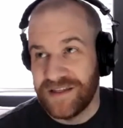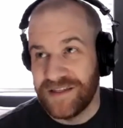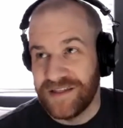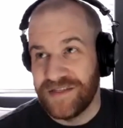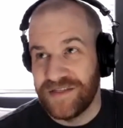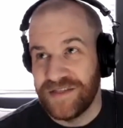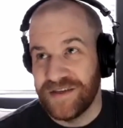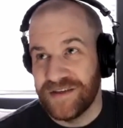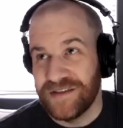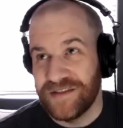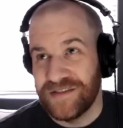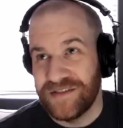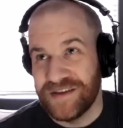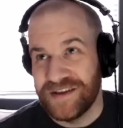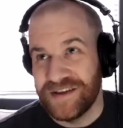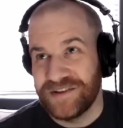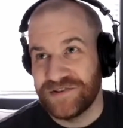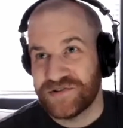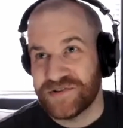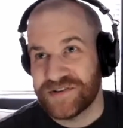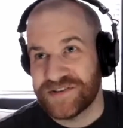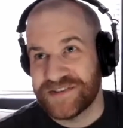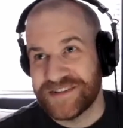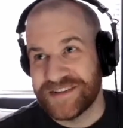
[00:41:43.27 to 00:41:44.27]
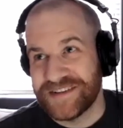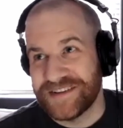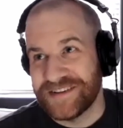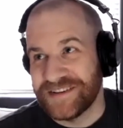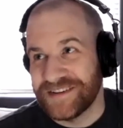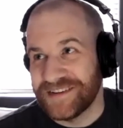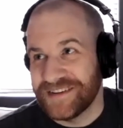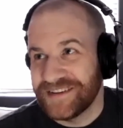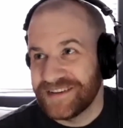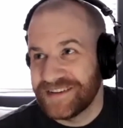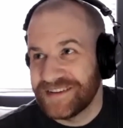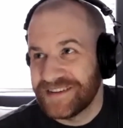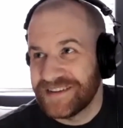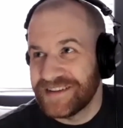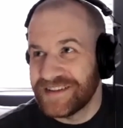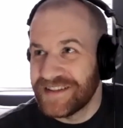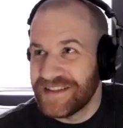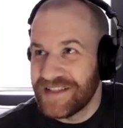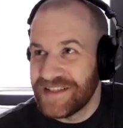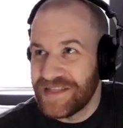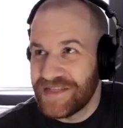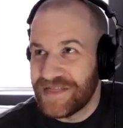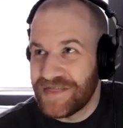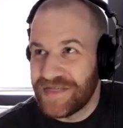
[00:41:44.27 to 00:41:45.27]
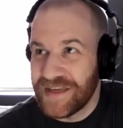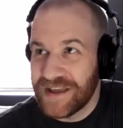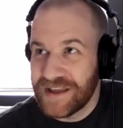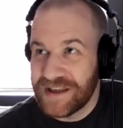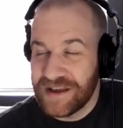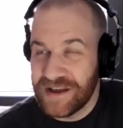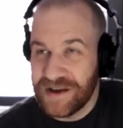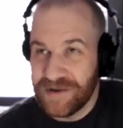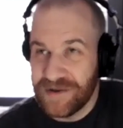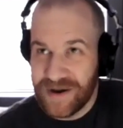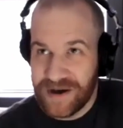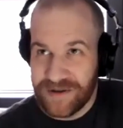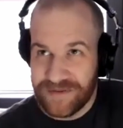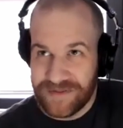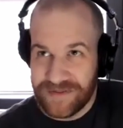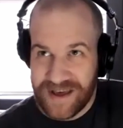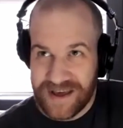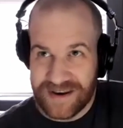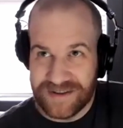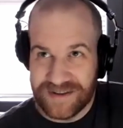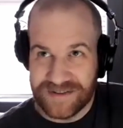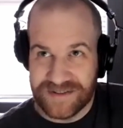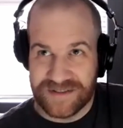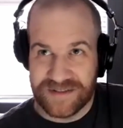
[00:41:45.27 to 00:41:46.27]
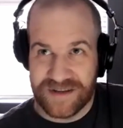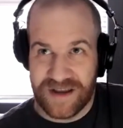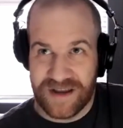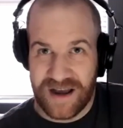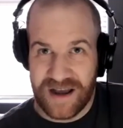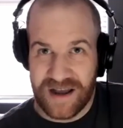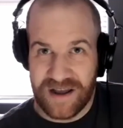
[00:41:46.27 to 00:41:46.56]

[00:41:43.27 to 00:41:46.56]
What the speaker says: The interesting thing about that is